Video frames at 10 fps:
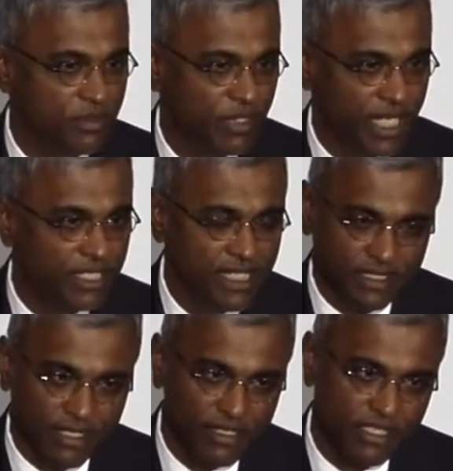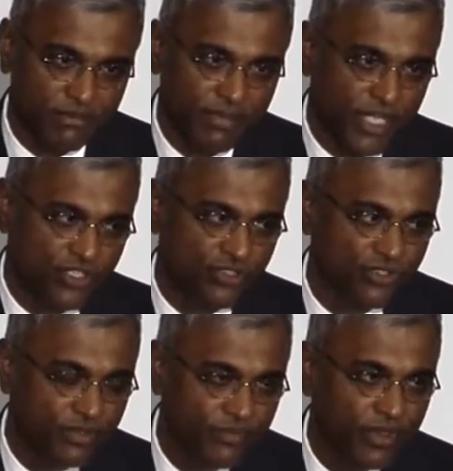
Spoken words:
But I think there are some patients